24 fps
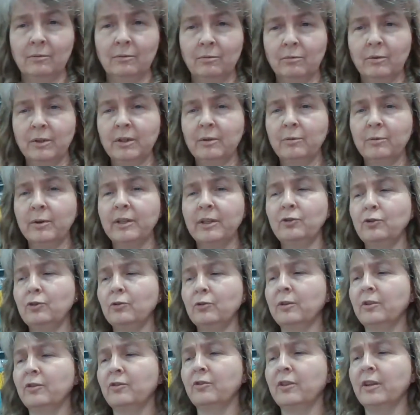what
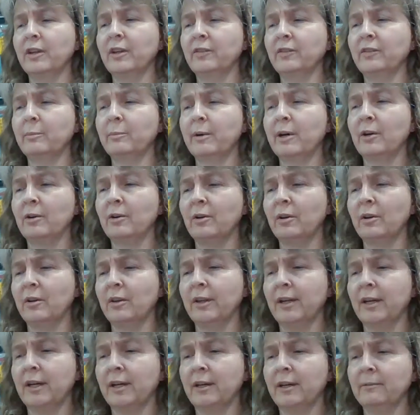George thinks about all
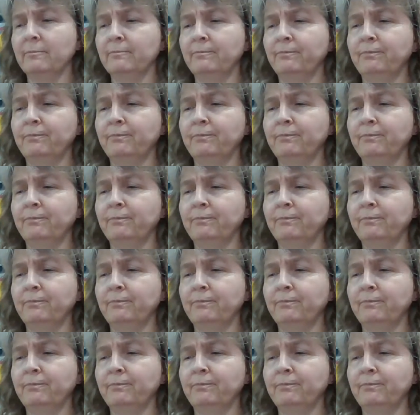that.